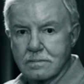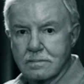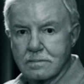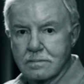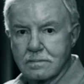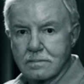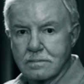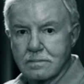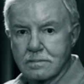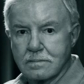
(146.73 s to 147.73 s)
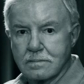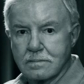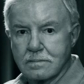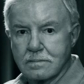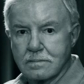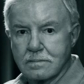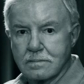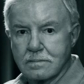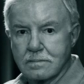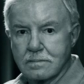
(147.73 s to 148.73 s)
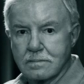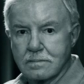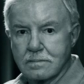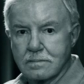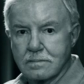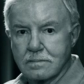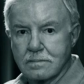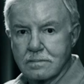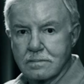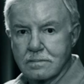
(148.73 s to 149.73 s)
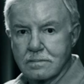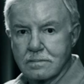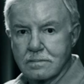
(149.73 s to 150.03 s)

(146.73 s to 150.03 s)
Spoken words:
(no lip movement)